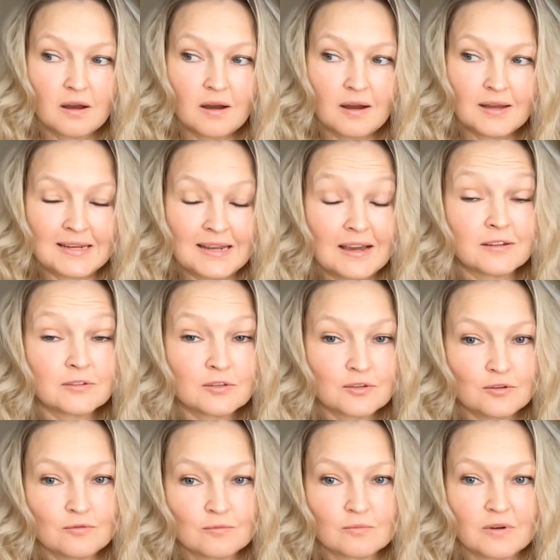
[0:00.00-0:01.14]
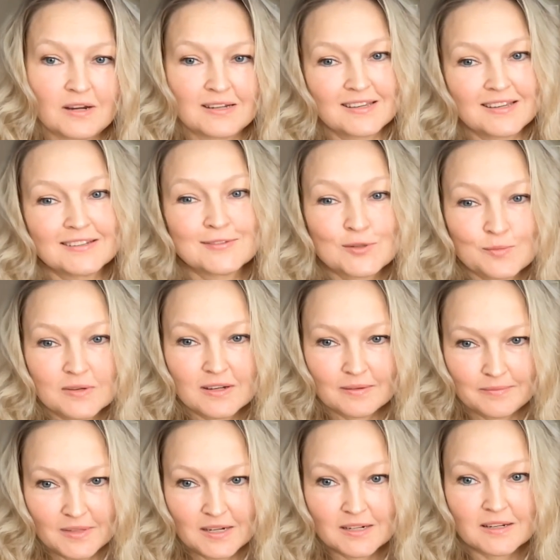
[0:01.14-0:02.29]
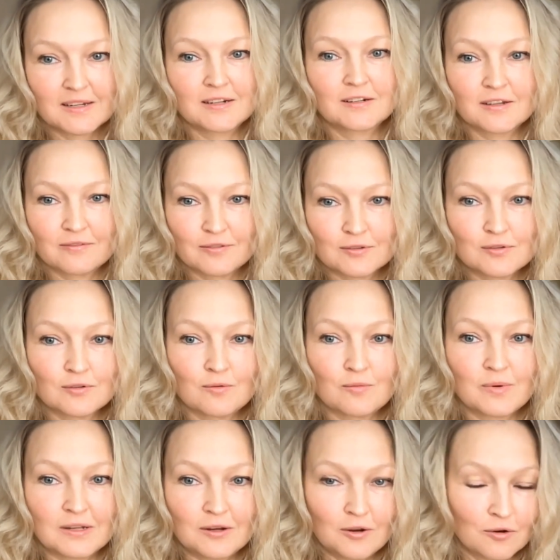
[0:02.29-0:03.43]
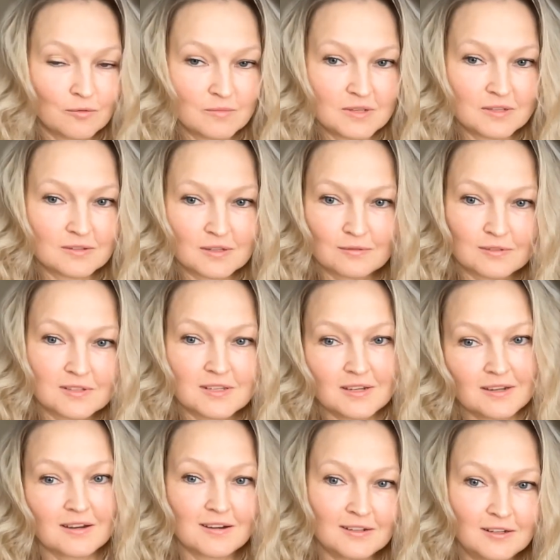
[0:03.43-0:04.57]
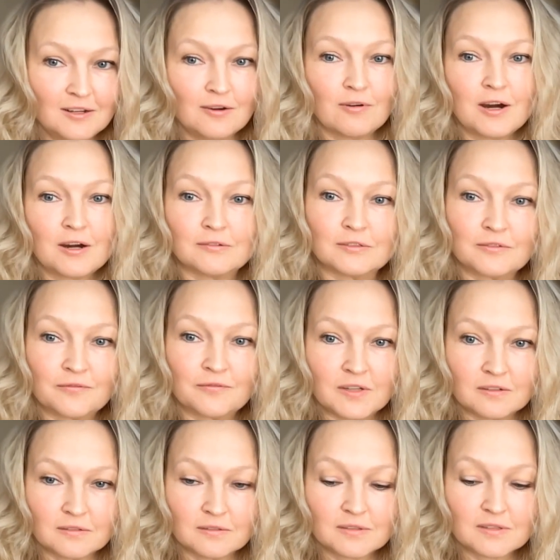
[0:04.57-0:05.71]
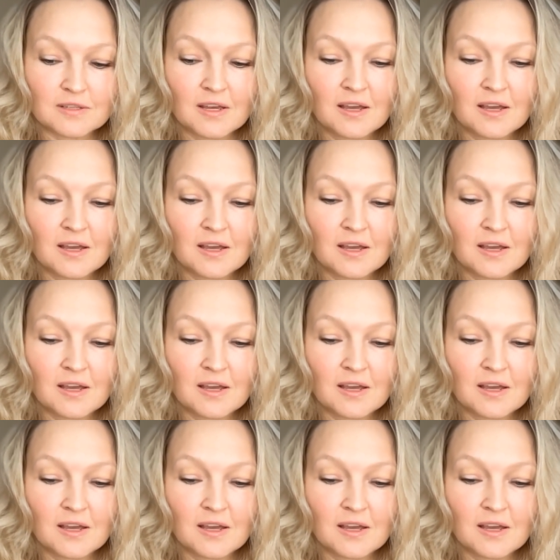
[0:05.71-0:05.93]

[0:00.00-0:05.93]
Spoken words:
And I assume, I can't speak, I'm not a caregiver, so by no means I would say I know how it feels.